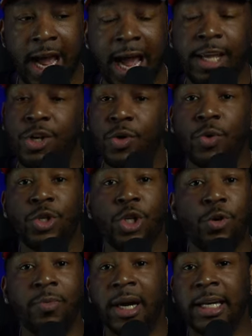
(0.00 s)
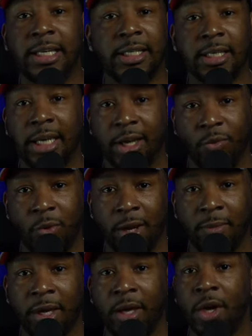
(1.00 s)
Not use your money to get
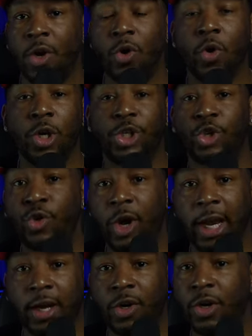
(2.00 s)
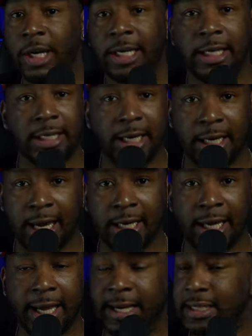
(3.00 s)
women or trick or anything
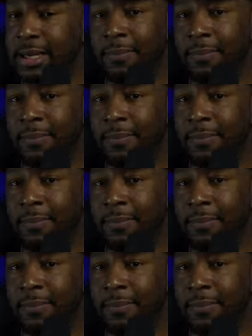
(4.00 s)
like that.